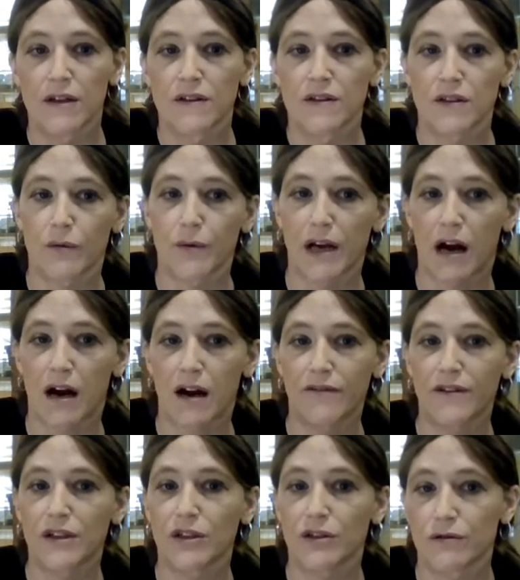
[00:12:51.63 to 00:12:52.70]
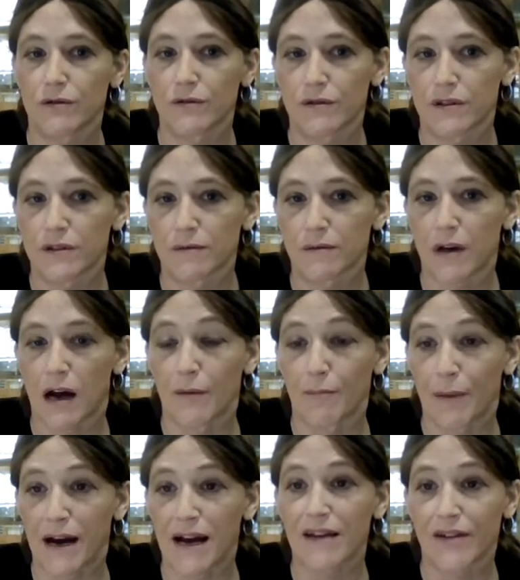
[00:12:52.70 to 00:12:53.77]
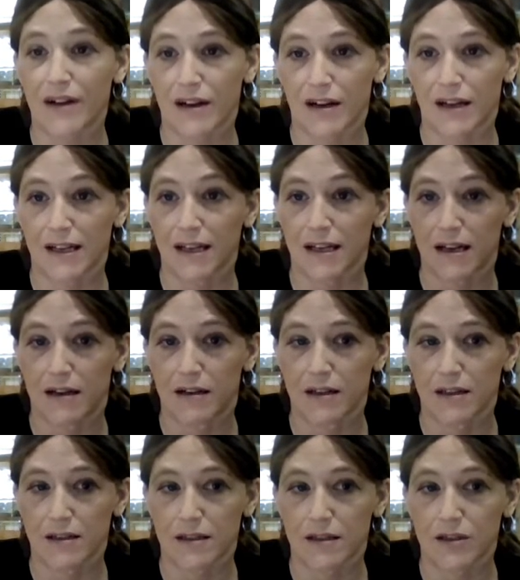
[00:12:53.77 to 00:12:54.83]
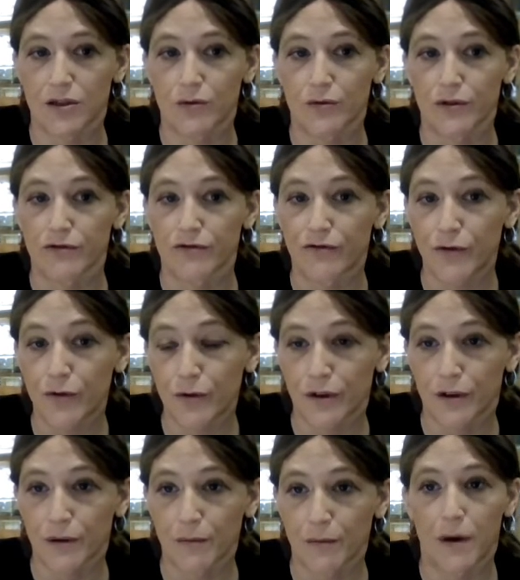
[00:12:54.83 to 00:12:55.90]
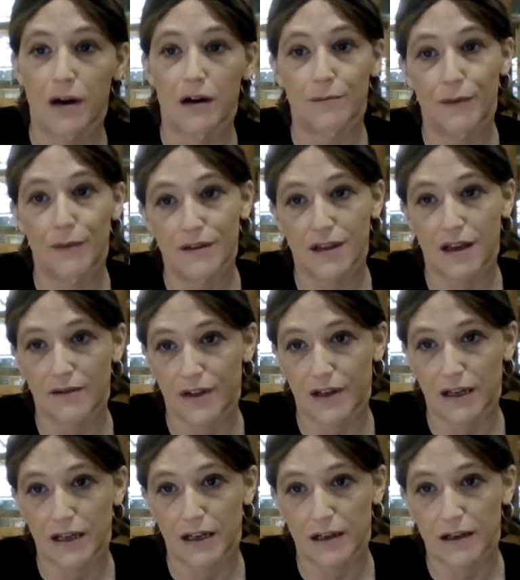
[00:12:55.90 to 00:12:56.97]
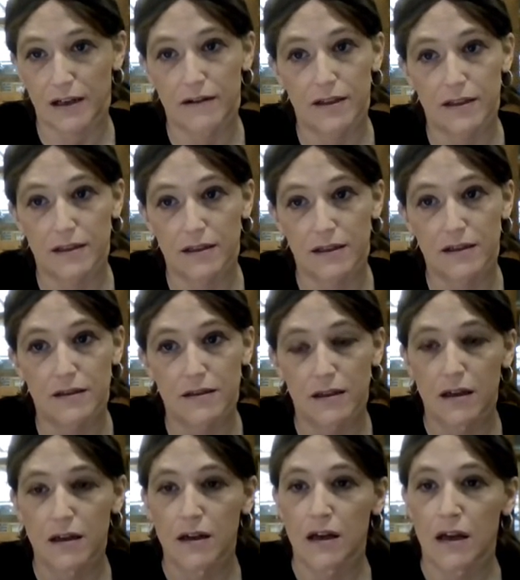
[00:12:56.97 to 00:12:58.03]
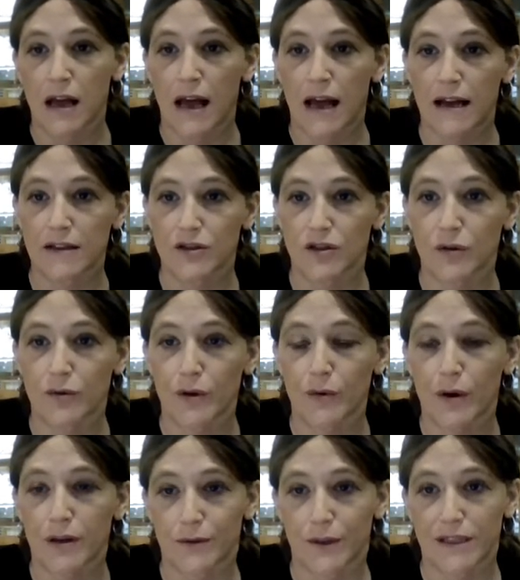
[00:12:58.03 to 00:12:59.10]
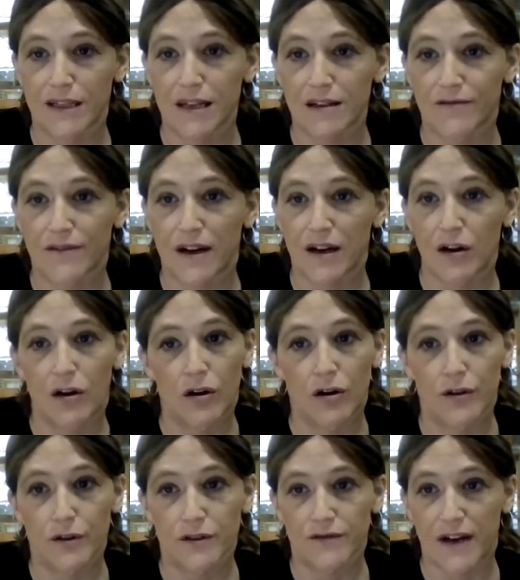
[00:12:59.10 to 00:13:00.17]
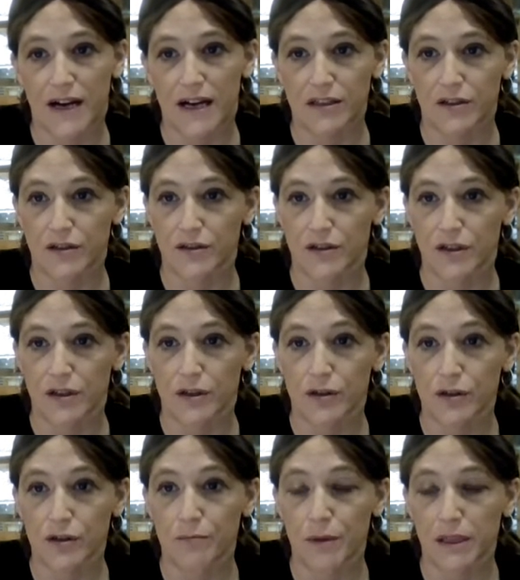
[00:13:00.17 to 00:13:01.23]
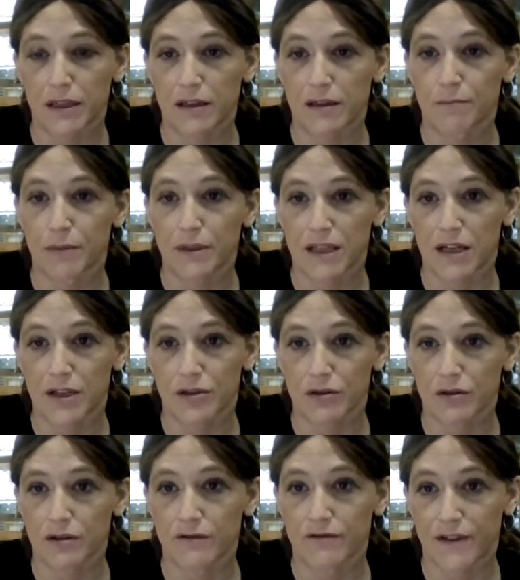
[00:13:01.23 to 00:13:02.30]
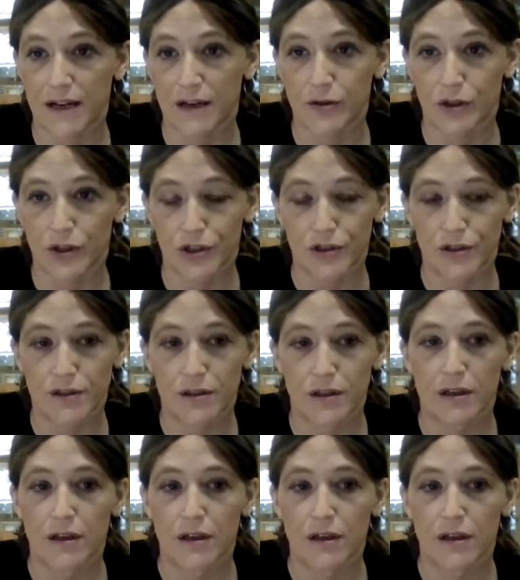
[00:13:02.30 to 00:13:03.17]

So we often use our bivariate analysis to inform our multivariate analysis. And so we want to identify all those factors that could be potential confounders.